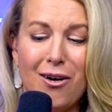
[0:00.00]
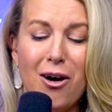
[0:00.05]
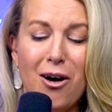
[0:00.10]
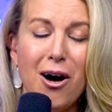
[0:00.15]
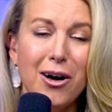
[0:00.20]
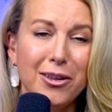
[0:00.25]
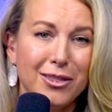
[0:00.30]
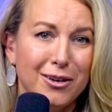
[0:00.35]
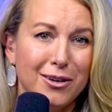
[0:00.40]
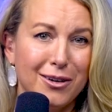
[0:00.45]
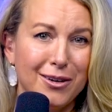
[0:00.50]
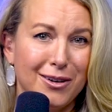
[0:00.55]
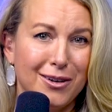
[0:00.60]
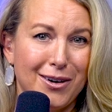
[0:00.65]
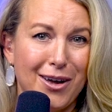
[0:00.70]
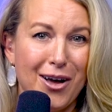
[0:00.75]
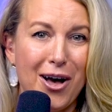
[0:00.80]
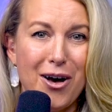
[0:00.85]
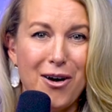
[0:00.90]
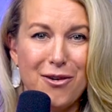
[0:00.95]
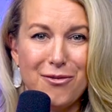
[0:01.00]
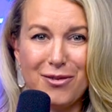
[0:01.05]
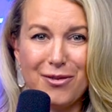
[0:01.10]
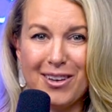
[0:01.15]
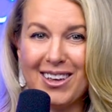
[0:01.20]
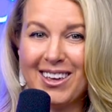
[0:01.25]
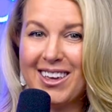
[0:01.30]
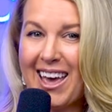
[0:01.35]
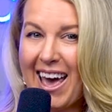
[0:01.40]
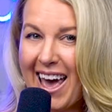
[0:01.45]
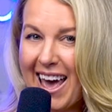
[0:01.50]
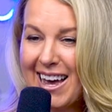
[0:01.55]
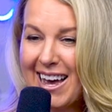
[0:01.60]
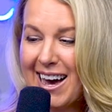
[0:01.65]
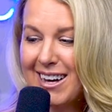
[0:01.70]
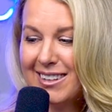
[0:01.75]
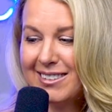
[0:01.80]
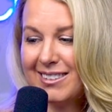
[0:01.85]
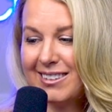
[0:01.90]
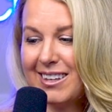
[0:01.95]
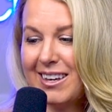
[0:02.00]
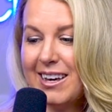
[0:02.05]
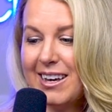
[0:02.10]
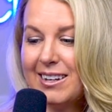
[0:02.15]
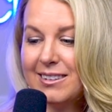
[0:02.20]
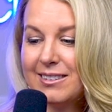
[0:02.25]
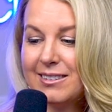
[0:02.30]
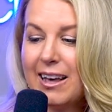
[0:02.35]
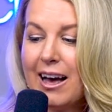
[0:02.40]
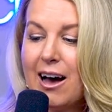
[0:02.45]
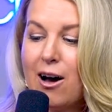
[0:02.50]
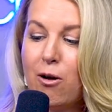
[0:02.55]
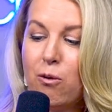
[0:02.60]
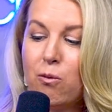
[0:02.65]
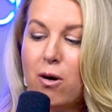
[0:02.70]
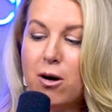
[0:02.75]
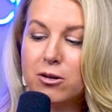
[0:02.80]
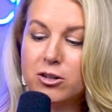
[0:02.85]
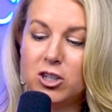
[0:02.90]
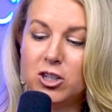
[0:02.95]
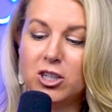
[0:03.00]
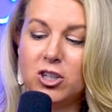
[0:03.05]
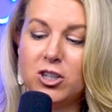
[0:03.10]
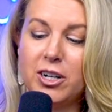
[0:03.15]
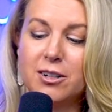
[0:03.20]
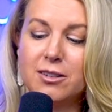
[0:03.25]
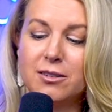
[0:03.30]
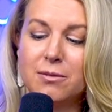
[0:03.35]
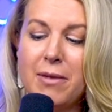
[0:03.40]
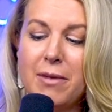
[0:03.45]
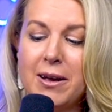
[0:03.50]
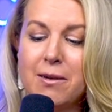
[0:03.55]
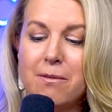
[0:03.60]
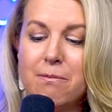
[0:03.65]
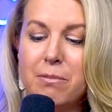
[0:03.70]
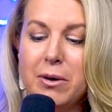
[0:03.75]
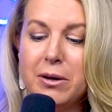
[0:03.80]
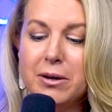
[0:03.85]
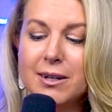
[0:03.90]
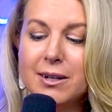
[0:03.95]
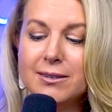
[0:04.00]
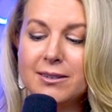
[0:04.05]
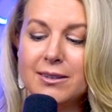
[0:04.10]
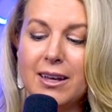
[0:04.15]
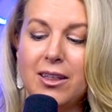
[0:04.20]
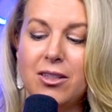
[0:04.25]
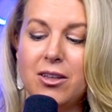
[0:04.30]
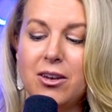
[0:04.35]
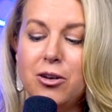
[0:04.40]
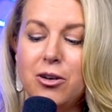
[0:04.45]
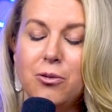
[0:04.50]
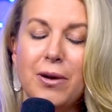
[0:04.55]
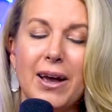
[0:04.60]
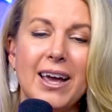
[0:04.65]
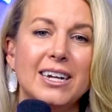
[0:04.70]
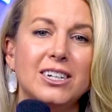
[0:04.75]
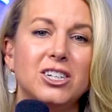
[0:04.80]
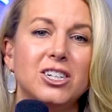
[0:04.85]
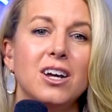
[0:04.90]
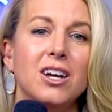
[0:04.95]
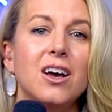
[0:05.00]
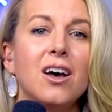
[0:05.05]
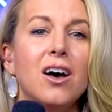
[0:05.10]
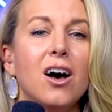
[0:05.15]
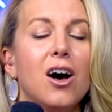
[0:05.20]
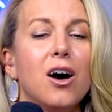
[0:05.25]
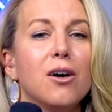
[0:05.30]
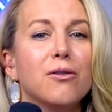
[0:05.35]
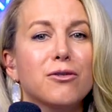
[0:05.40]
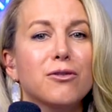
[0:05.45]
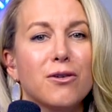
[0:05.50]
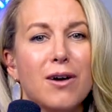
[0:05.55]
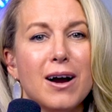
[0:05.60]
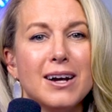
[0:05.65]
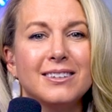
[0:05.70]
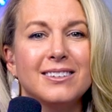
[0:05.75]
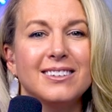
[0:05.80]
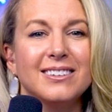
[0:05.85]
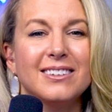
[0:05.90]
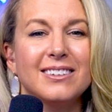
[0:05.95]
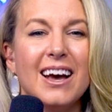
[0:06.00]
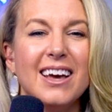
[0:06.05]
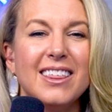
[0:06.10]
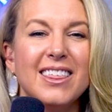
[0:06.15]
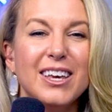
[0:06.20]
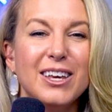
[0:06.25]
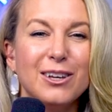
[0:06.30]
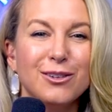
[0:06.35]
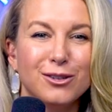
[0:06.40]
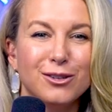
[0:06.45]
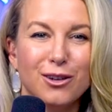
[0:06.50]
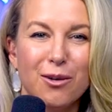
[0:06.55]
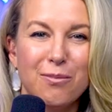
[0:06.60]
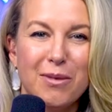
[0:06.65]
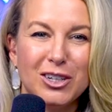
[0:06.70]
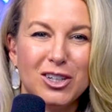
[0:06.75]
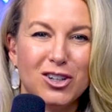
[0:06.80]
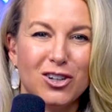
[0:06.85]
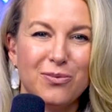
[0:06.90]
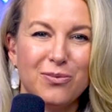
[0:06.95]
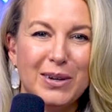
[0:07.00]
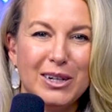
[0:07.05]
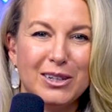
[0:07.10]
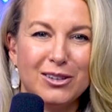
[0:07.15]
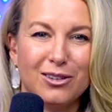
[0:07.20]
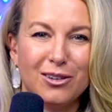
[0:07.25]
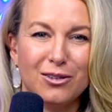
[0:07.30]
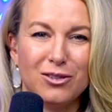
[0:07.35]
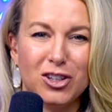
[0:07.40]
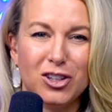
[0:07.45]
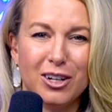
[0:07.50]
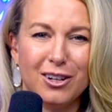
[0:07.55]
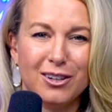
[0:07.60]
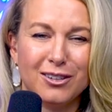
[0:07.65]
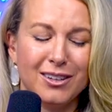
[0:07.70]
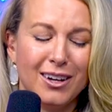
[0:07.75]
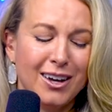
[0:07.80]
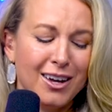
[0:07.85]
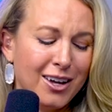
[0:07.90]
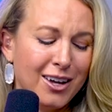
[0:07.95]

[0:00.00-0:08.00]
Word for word: author of chaos kings how wall street traders make billions in the new age of crisis i thank you so much for being so generous